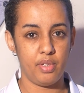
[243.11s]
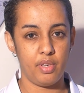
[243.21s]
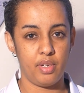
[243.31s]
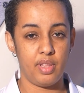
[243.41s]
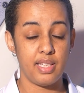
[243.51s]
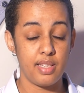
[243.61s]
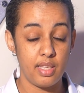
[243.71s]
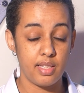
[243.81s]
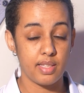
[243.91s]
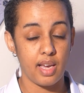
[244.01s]
the
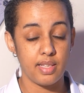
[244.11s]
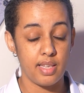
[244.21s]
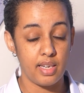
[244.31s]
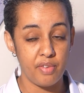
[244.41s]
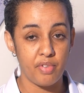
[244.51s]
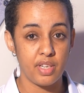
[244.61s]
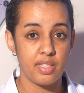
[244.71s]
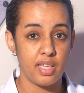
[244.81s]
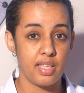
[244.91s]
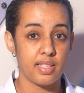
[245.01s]
CT scans, the different
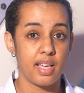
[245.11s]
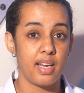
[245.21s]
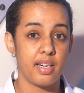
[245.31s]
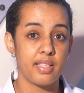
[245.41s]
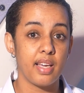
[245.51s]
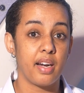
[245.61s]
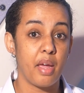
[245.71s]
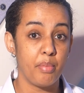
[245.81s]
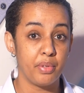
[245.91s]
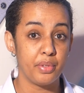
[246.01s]
CT scanners are
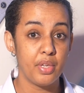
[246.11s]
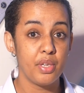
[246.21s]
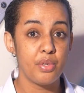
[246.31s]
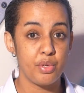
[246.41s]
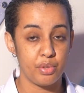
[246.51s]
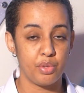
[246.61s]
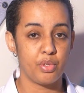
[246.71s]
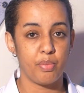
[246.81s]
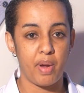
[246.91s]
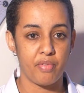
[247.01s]
able to
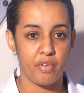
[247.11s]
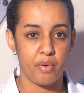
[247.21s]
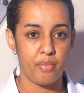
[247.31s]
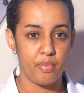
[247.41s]
perform.